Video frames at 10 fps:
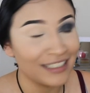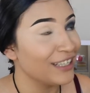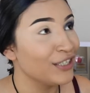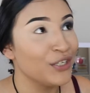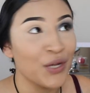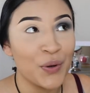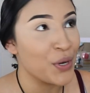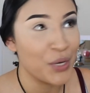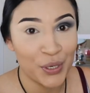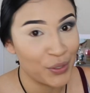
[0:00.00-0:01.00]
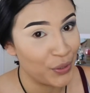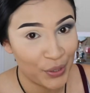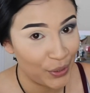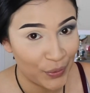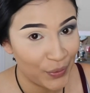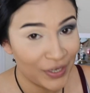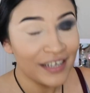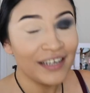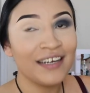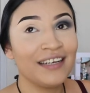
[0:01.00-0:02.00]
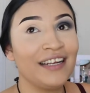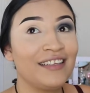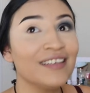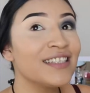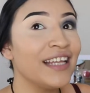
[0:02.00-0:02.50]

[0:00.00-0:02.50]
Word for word: Like, no. Like, this